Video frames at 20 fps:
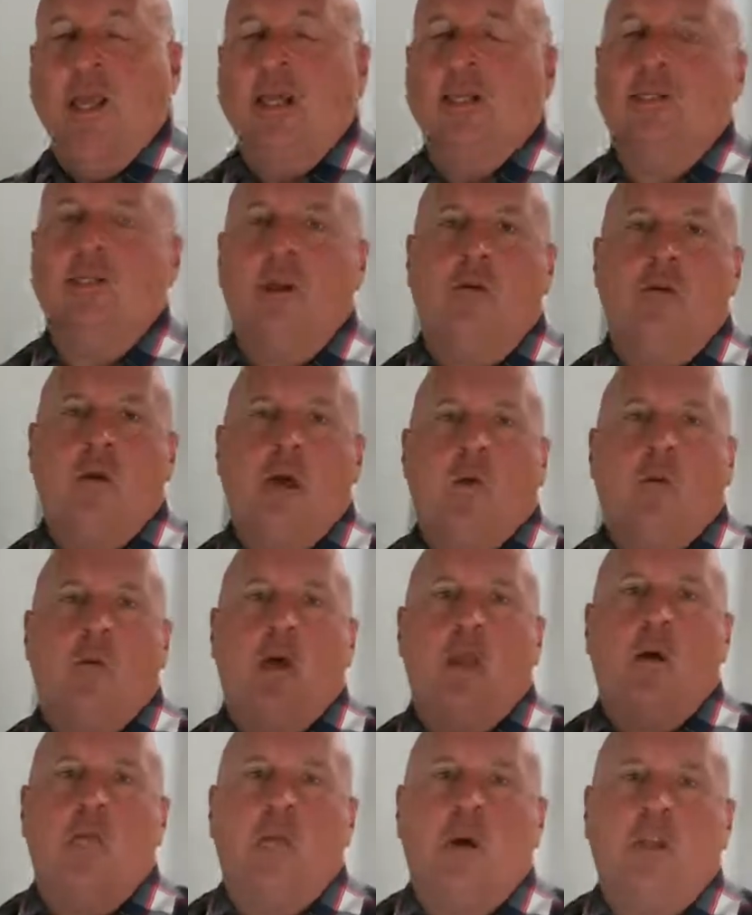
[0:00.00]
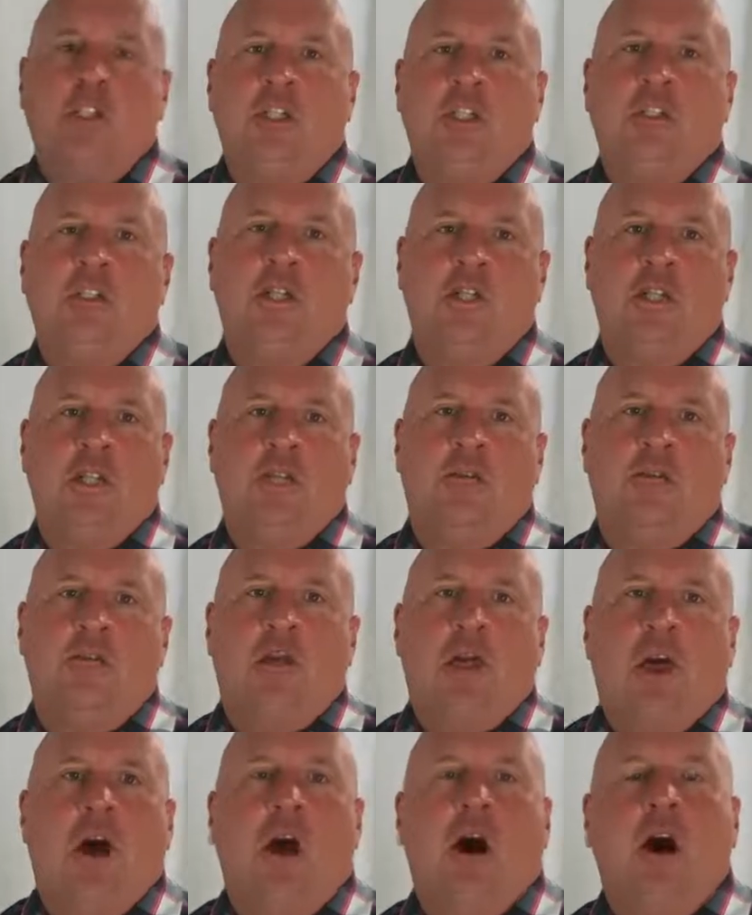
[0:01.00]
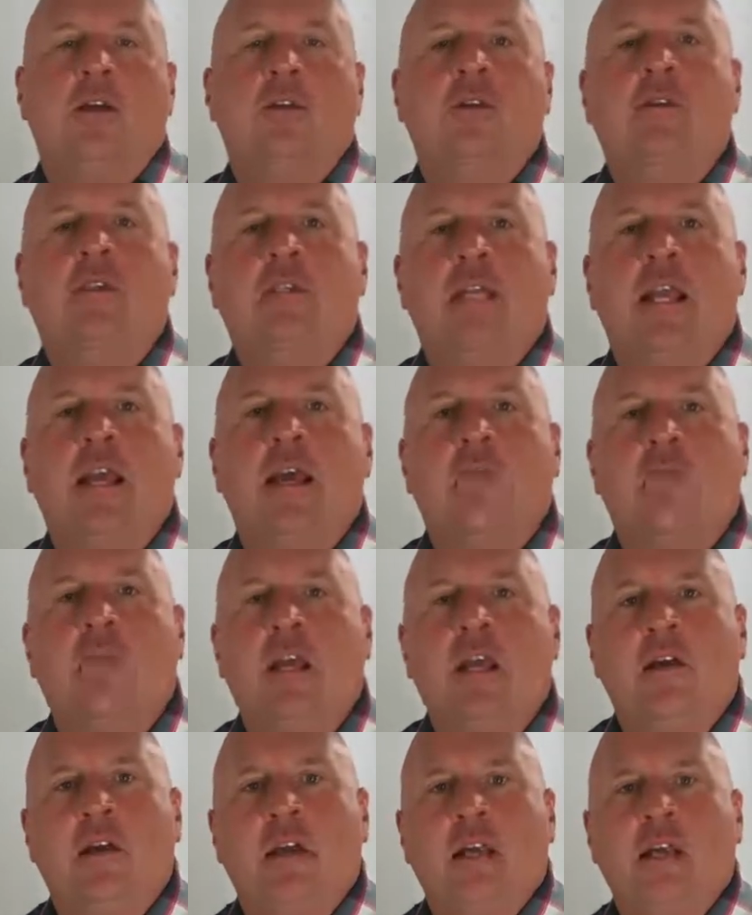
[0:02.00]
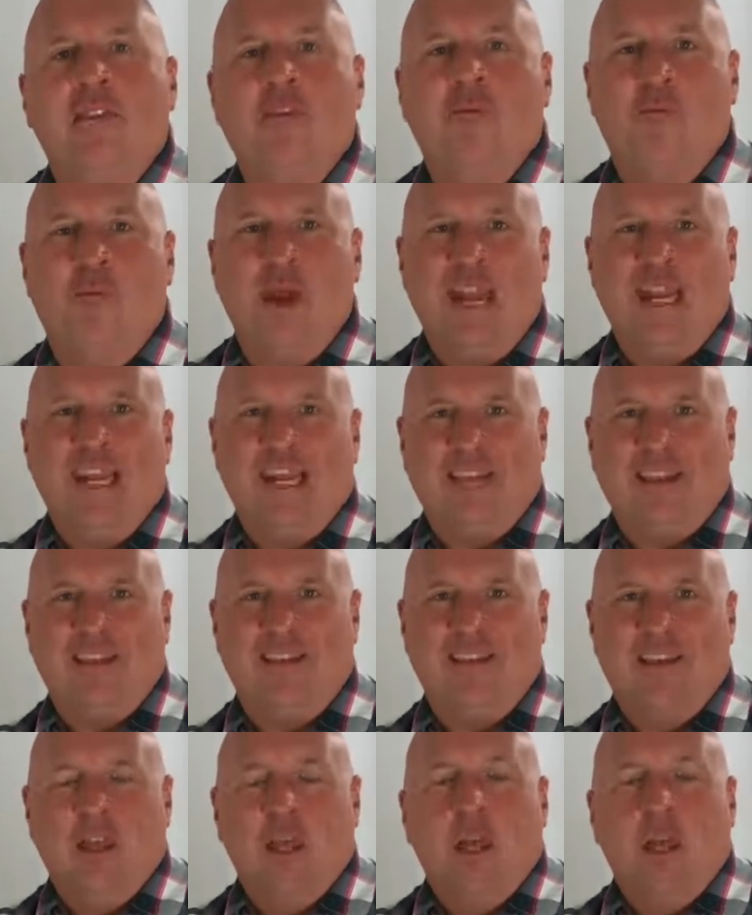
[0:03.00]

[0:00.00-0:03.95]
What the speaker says: And so what I want you to do, understand we are in the waiting.